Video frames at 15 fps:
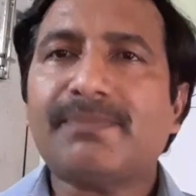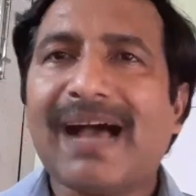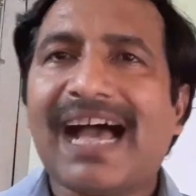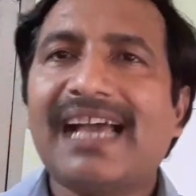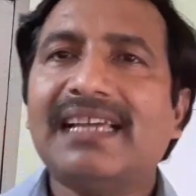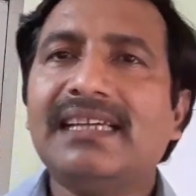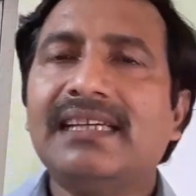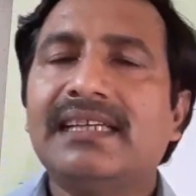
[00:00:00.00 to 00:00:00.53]

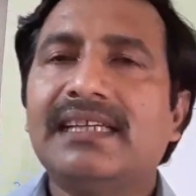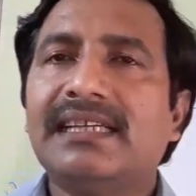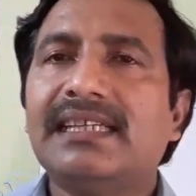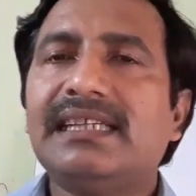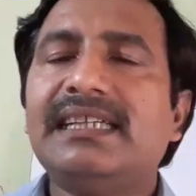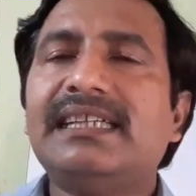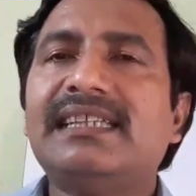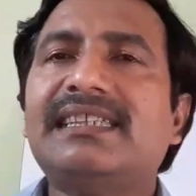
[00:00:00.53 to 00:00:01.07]
by
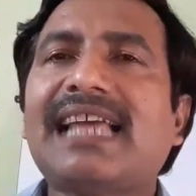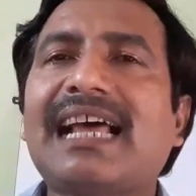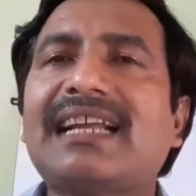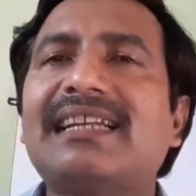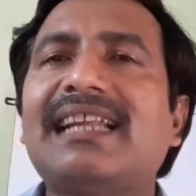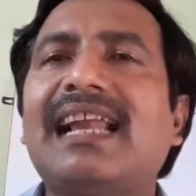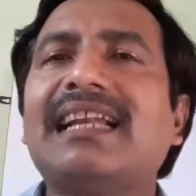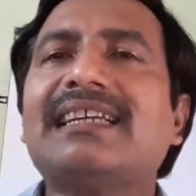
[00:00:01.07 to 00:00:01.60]

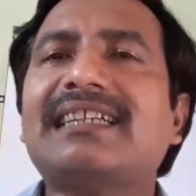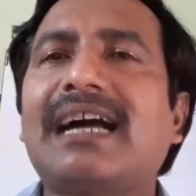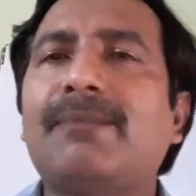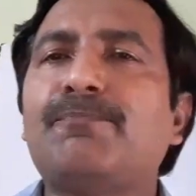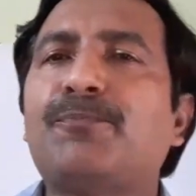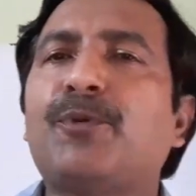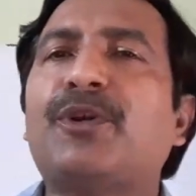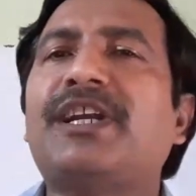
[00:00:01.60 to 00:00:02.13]
internal
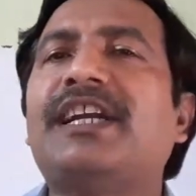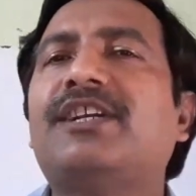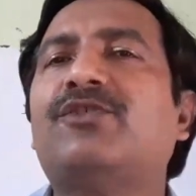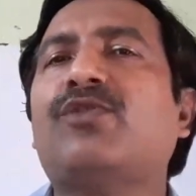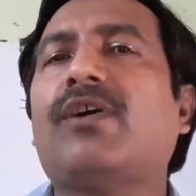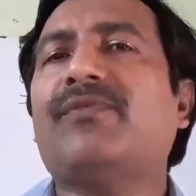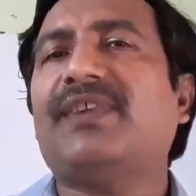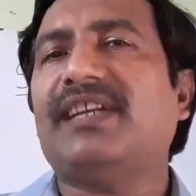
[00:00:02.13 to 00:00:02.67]
components
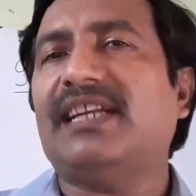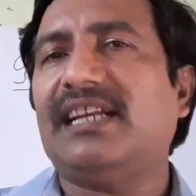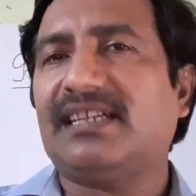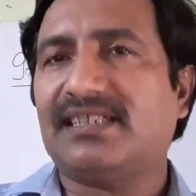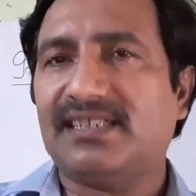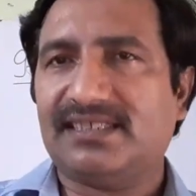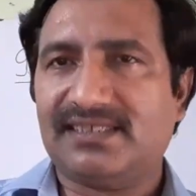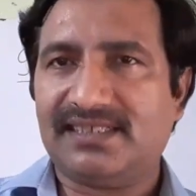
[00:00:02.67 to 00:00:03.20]
of an
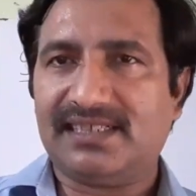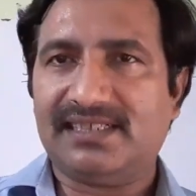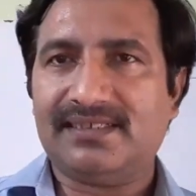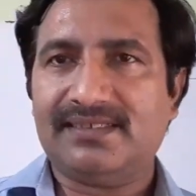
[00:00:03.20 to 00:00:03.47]
electric cell.